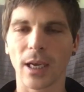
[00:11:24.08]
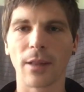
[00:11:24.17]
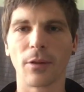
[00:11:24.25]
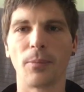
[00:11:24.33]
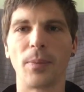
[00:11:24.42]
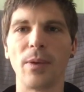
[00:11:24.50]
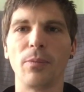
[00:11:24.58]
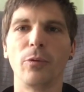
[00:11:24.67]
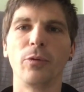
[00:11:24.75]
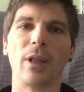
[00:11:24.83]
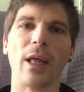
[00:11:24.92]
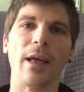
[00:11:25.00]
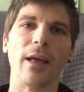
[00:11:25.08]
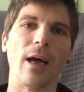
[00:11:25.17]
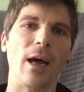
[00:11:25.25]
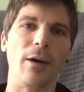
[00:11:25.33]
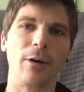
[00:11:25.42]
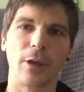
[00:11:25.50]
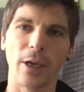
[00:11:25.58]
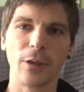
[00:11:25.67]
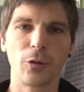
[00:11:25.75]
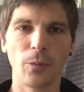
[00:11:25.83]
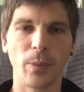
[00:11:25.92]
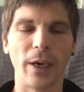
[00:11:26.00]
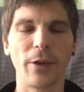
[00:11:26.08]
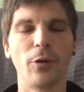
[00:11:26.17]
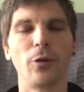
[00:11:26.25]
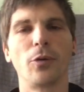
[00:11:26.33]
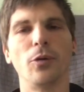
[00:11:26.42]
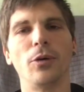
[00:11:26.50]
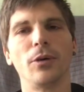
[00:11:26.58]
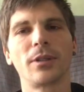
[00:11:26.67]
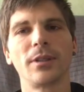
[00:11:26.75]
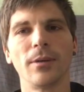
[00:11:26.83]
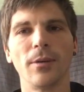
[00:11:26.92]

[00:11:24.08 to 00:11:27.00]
are the people that are going to buy your course